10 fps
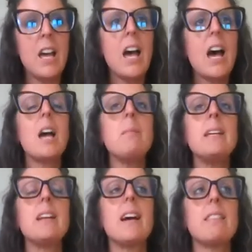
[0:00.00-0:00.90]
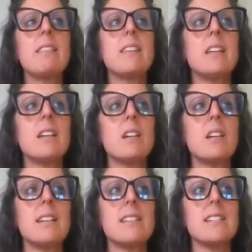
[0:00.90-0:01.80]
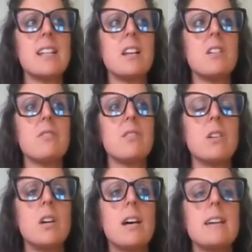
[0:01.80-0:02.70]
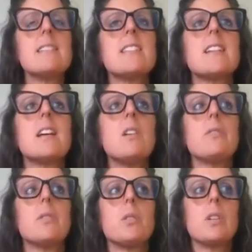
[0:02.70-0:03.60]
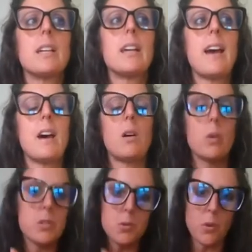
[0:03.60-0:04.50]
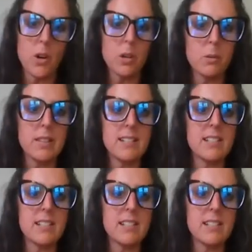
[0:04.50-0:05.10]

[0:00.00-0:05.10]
Yeah. I mean, I think instead of looking at what's wrong with the